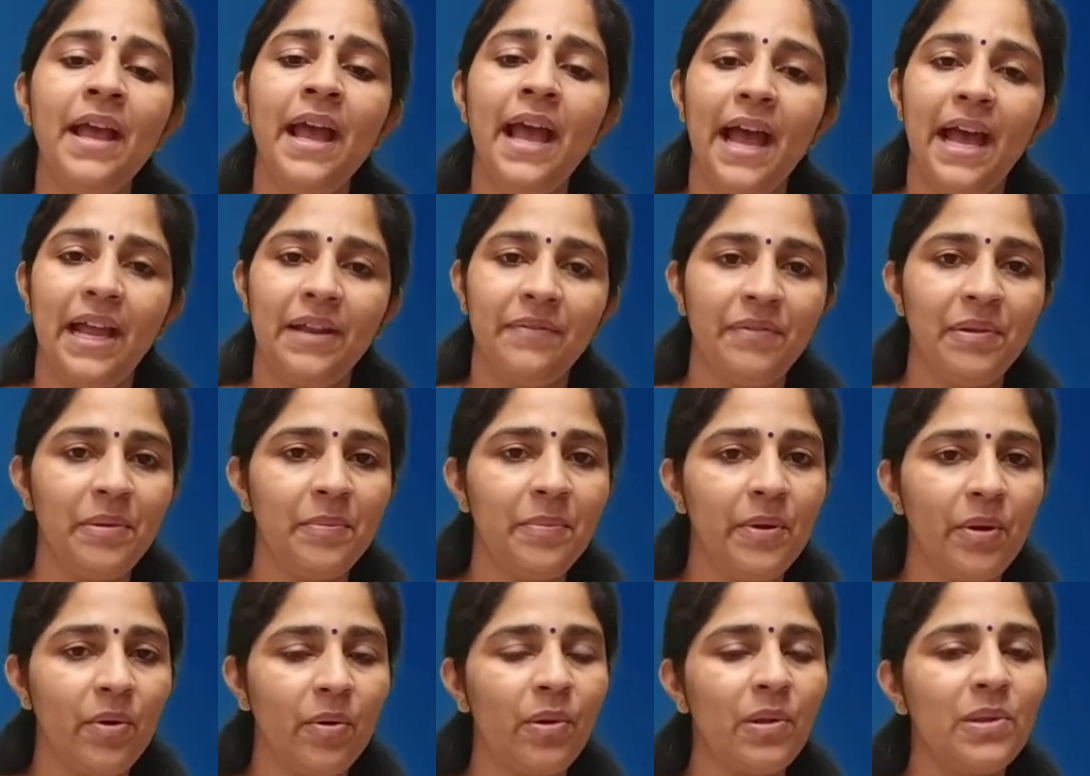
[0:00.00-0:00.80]
and we'll
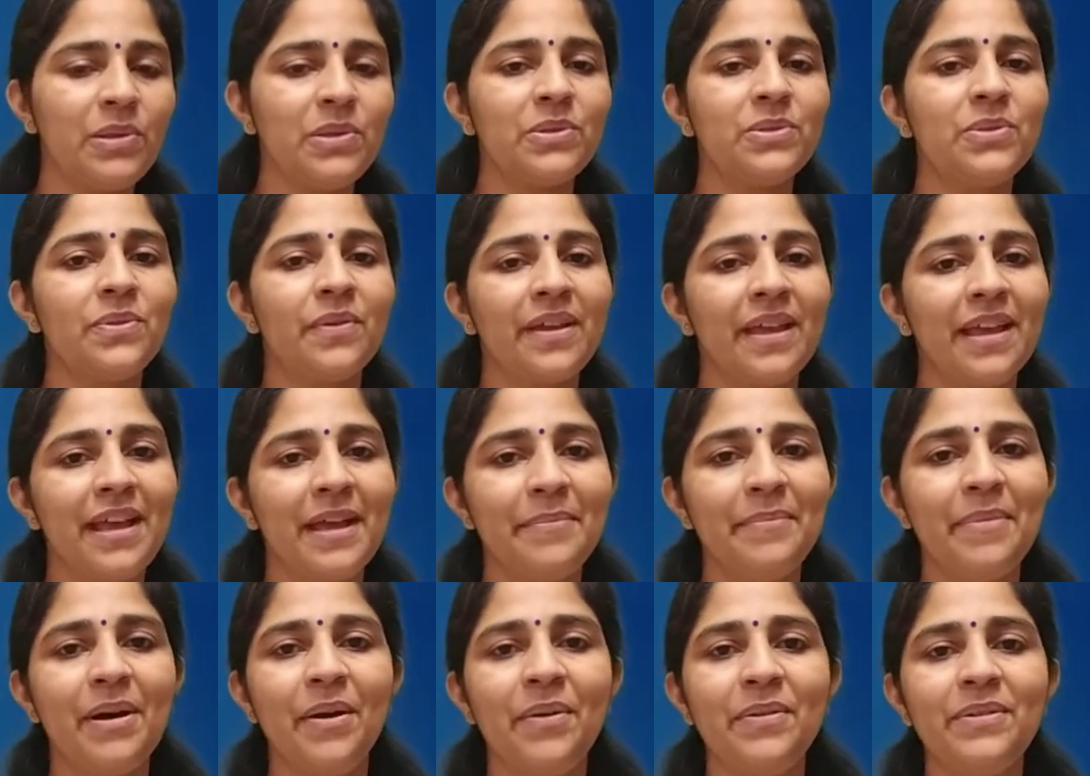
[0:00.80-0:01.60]
be also talking
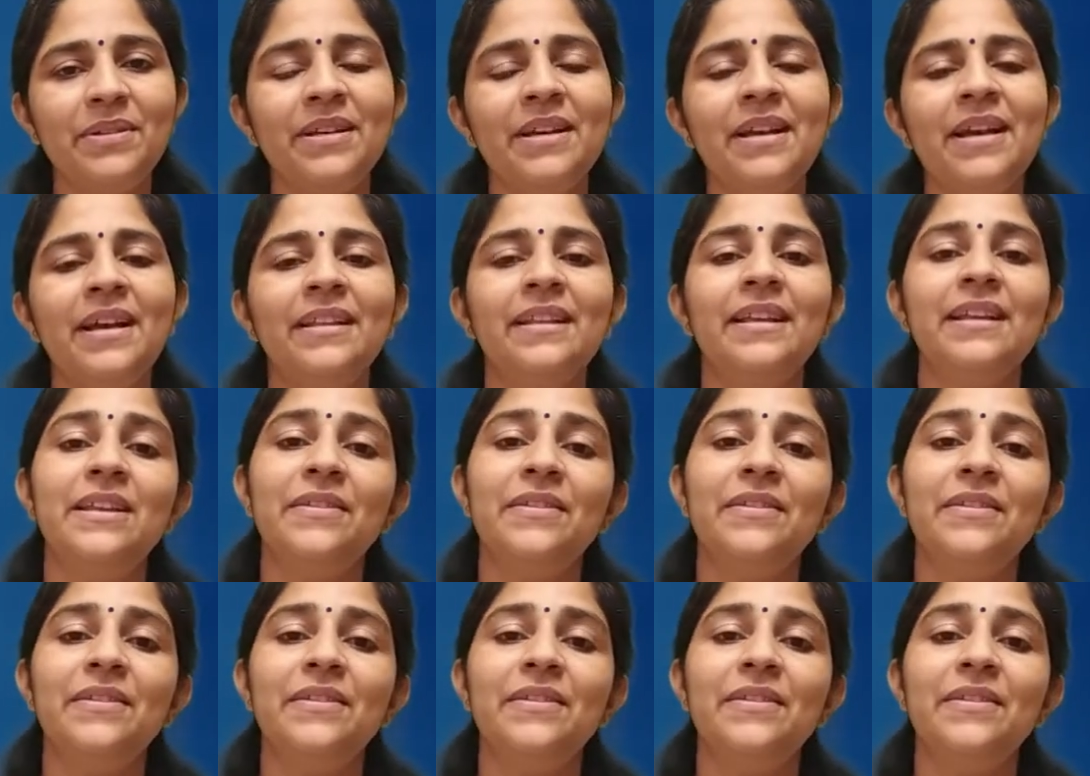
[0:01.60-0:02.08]
about the